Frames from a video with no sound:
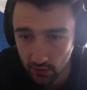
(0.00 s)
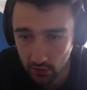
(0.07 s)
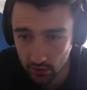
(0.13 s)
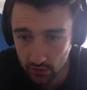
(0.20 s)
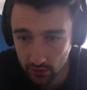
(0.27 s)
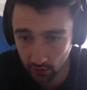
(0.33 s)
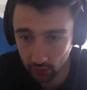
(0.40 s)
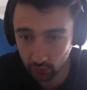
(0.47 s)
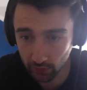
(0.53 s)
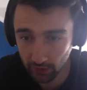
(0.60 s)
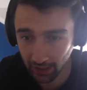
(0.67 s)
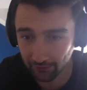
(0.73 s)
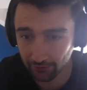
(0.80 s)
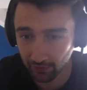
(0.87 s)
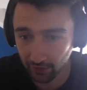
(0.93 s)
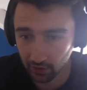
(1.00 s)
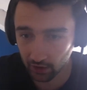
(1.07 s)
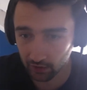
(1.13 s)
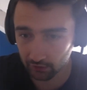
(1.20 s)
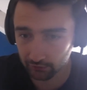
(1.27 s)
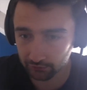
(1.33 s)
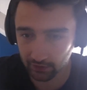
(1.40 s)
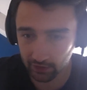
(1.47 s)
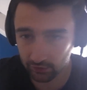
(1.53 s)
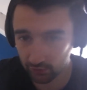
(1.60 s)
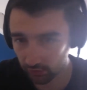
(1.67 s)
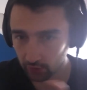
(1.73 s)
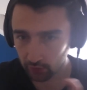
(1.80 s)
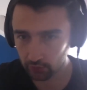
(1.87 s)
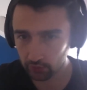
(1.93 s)
So we have that kind of
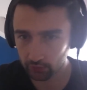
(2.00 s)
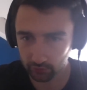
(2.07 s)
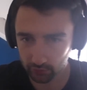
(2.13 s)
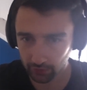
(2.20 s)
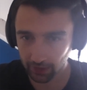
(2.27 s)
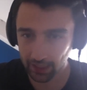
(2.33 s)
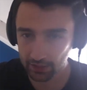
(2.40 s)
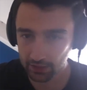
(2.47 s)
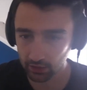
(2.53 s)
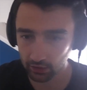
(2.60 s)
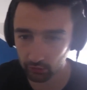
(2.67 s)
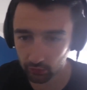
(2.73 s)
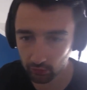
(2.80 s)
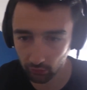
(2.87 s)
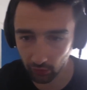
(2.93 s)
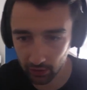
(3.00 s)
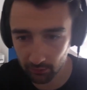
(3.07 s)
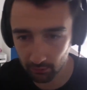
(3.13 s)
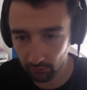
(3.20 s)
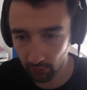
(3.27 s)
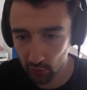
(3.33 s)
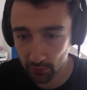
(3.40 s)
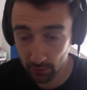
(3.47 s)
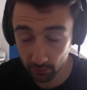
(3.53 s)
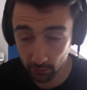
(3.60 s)
intro to SEO, right? Most people